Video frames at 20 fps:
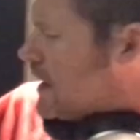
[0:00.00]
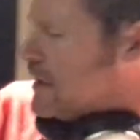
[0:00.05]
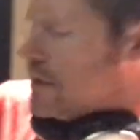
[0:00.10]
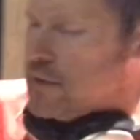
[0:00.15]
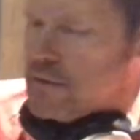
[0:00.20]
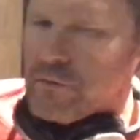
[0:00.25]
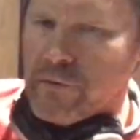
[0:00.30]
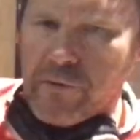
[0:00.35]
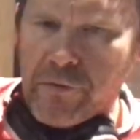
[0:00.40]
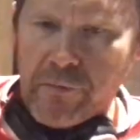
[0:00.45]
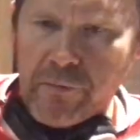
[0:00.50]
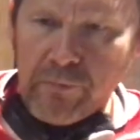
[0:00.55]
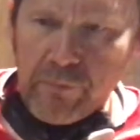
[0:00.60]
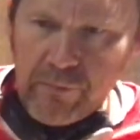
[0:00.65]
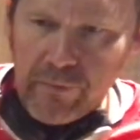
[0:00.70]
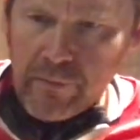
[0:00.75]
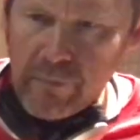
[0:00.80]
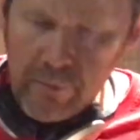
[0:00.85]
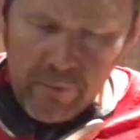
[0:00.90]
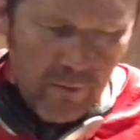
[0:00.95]
kind of,
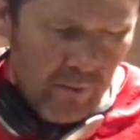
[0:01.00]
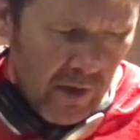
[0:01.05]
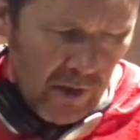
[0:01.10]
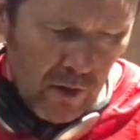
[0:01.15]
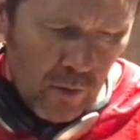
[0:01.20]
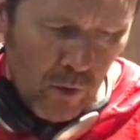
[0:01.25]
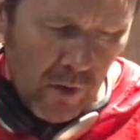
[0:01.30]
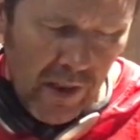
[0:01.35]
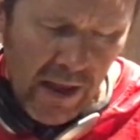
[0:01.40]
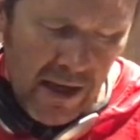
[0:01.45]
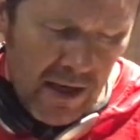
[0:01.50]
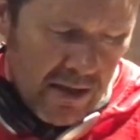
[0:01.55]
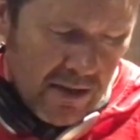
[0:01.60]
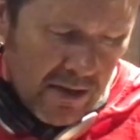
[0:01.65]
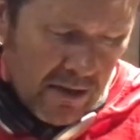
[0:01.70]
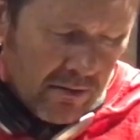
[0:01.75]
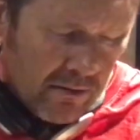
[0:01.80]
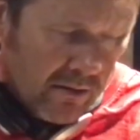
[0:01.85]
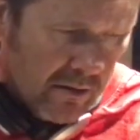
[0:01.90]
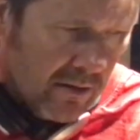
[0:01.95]
I don't know what that
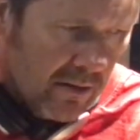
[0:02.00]
is.